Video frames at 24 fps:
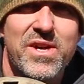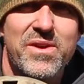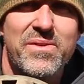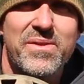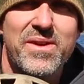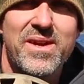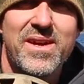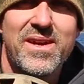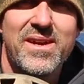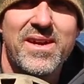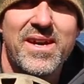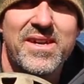so
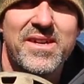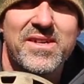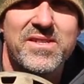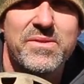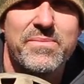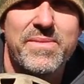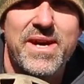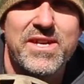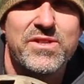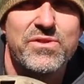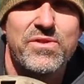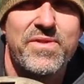it
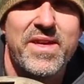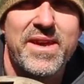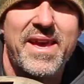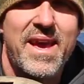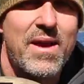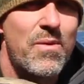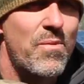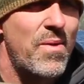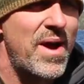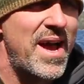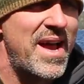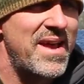doesn't matter if they
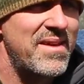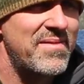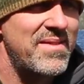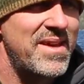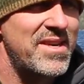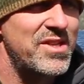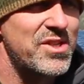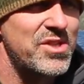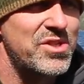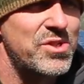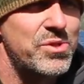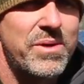get wet,
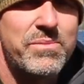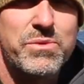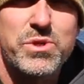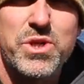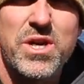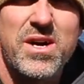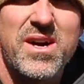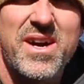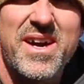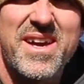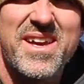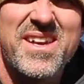they just drip
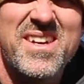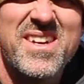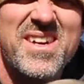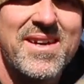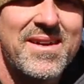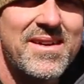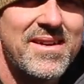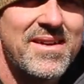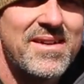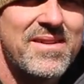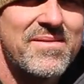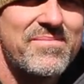dry.
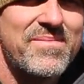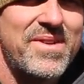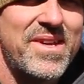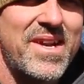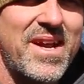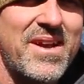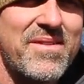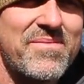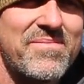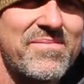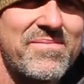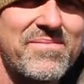You
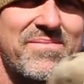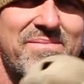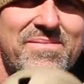know,